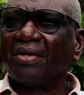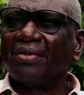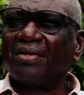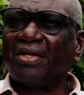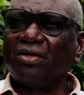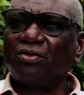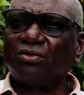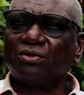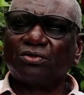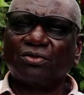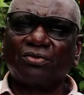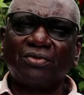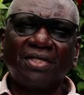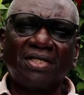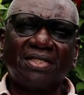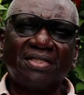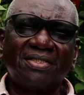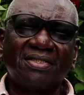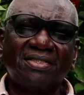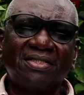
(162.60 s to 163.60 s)
Then also
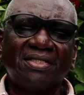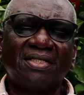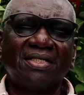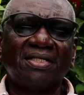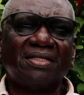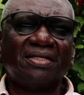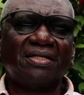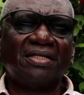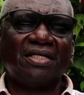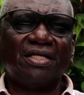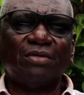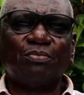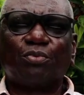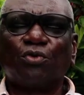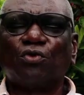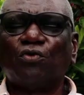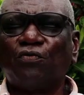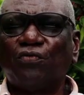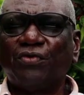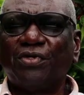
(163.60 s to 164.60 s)
there is
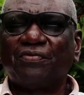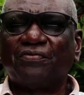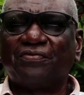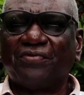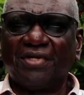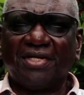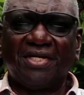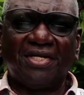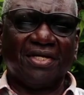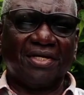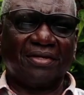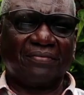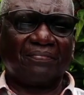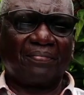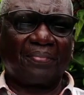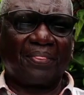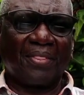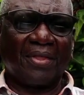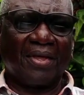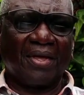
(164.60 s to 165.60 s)
improved feeding.
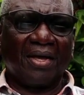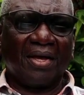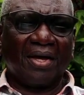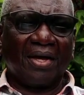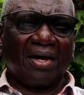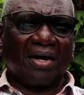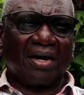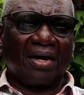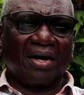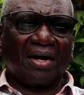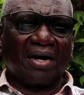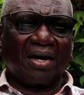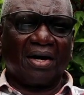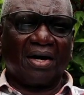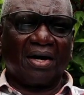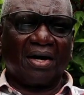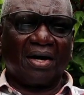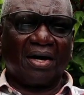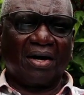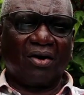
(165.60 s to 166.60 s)

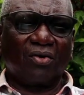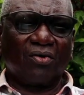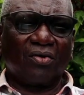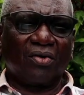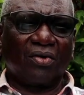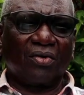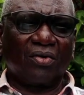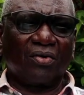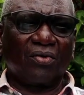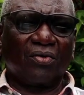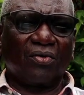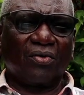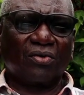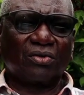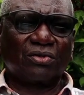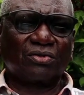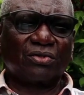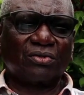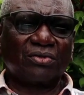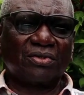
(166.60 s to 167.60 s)

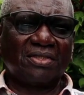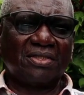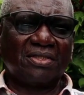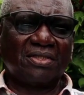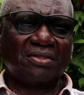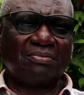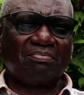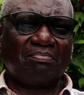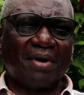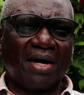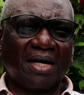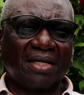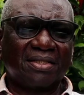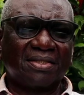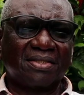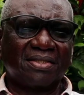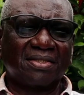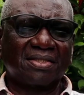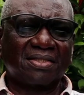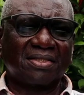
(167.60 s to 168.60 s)
Although these
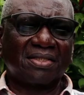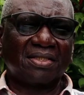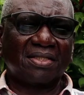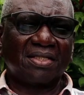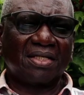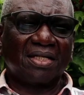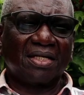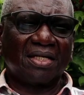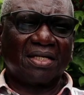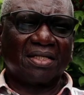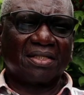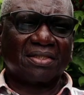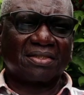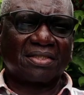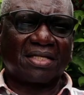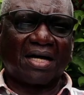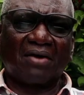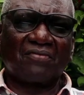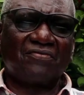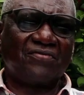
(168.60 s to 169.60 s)
birds
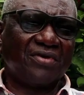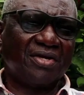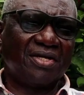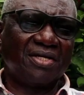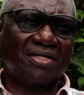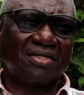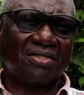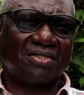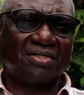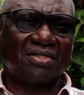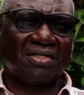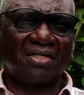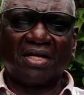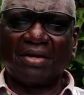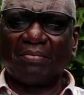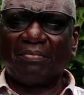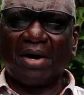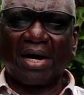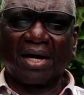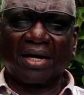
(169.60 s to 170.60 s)
scavenge in
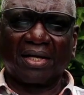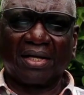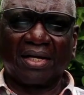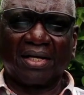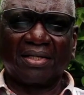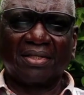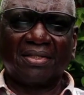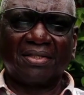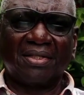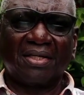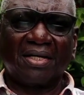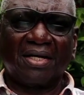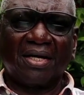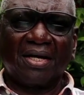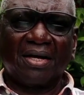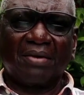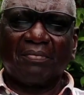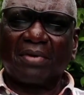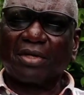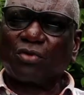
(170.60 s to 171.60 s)
the backyard,
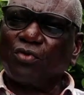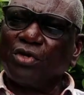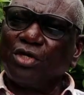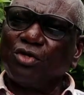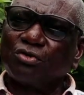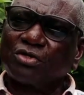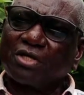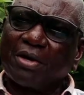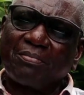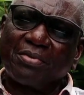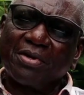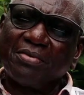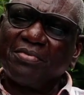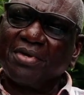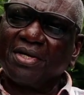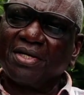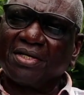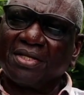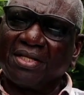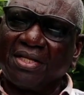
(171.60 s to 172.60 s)
but when you
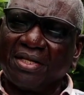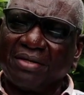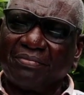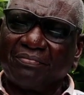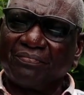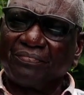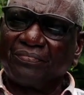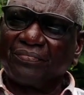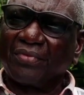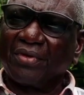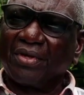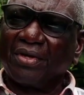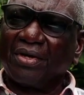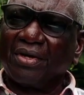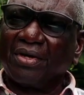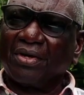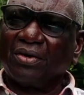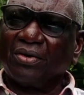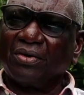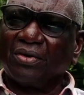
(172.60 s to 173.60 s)
supplement them
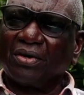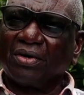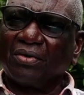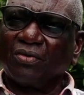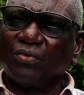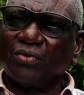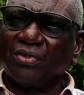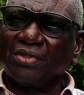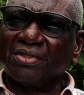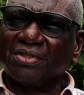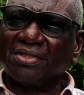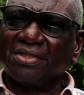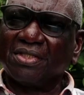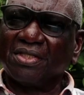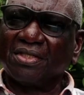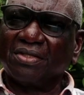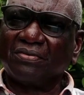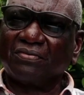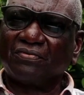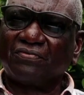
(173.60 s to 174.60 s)

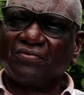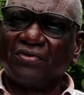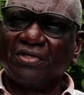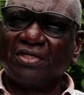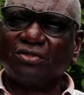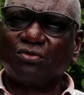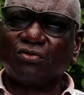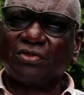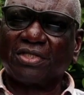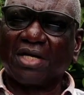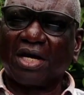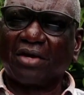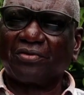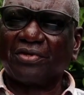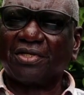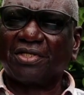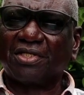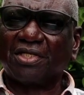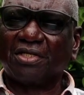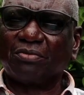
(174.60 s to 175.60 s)
with feeds which are
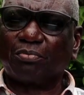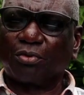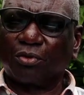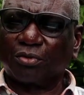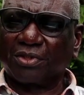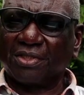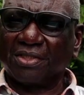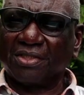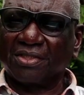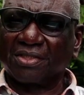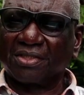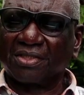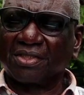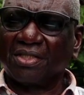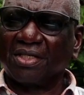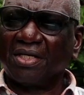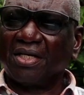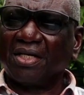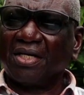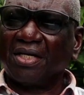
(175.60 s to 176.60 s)
rich in proteins,
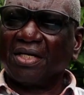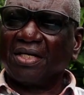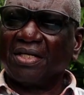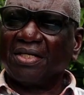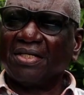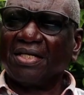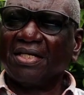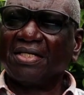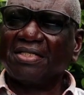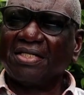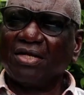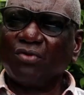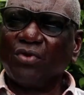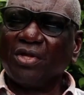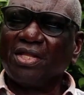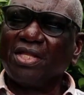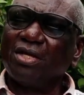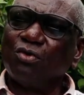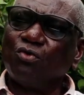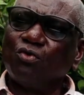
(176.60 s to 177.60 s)
there is a
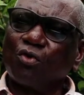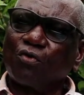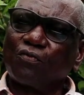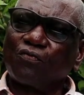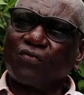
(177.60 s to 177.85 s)
way they grow